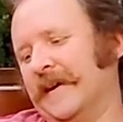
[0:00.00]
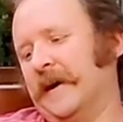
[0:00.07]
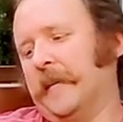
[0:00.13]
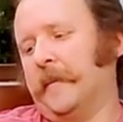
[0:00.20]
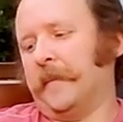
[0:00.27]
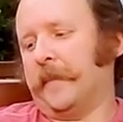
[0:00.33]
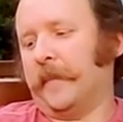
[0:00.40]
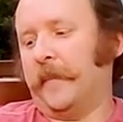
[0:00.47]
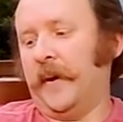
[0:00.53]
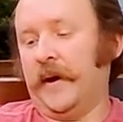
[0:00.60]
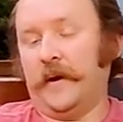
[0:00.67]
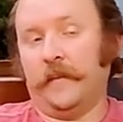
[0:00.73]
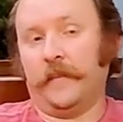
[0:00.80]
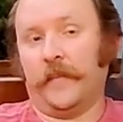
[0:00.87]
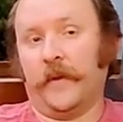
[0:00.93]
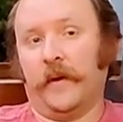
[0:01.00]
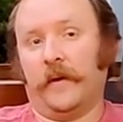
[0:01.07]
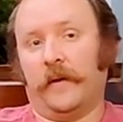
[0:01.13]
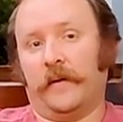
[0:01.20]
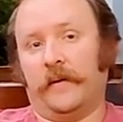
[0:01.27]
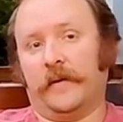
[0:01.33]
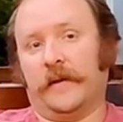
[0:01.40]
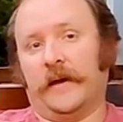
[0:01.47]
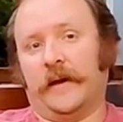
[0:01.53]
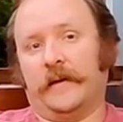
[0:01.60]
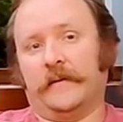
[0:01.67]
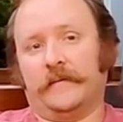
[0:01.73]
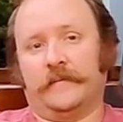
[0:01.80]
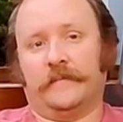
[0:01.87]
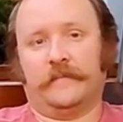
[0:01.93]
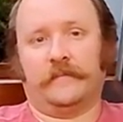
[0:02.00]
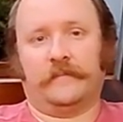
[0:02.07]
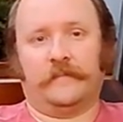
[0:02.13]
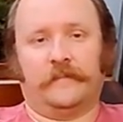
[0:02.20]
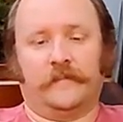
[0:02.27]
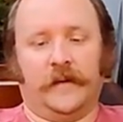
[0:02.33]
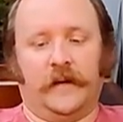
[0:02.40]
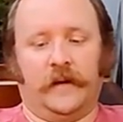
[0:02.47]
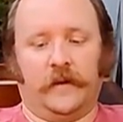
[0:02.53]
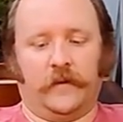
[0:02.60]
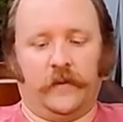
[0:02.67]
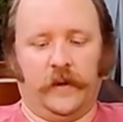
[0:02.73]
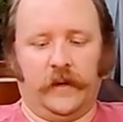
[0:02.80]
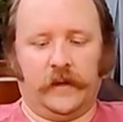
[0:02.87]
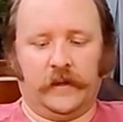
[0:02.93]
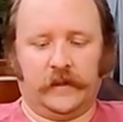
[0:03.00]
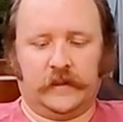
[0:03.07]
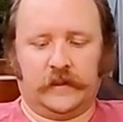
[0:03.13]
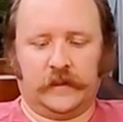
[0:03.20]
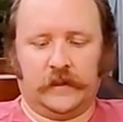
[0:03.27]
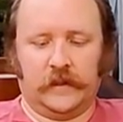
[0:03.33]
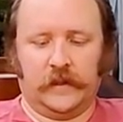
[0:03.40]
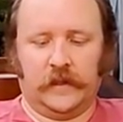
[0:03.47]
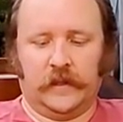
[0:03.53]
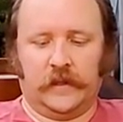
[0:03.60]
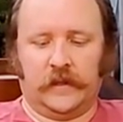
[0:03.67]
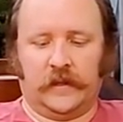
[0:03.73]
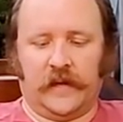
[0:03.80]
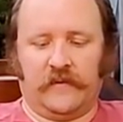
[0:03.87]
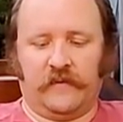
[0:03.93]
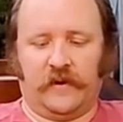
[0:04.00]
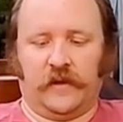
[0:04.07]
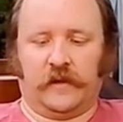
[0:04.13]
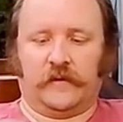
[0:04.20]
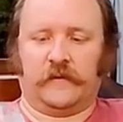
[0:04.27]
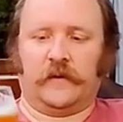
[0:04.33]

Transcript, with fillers: Um, but all that out of the way, let's dive into this.